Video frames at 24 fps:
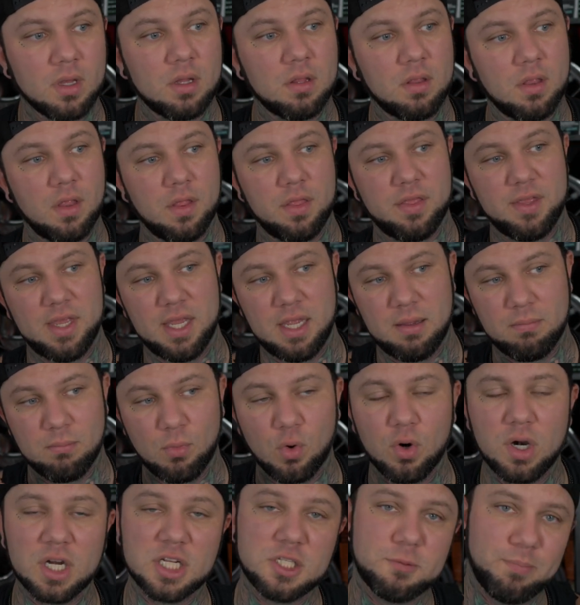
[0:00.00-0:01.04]
The
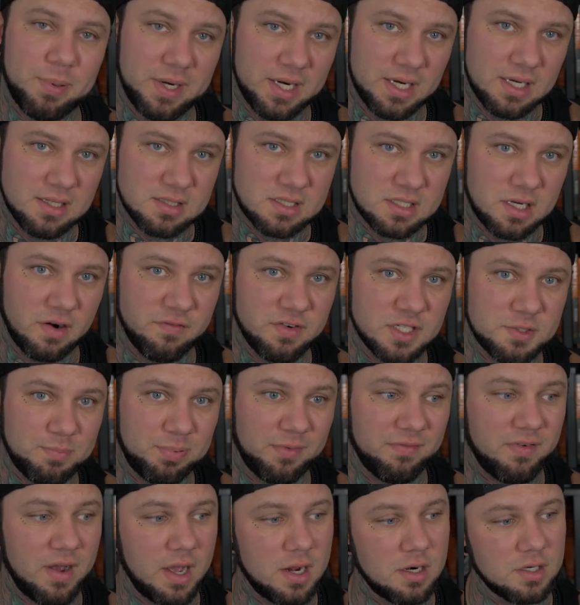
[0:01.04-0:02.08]
more experienced service
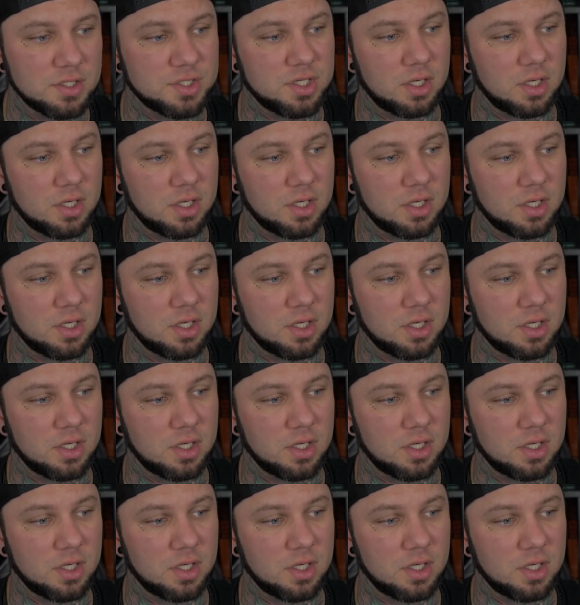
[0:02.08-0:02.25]
providers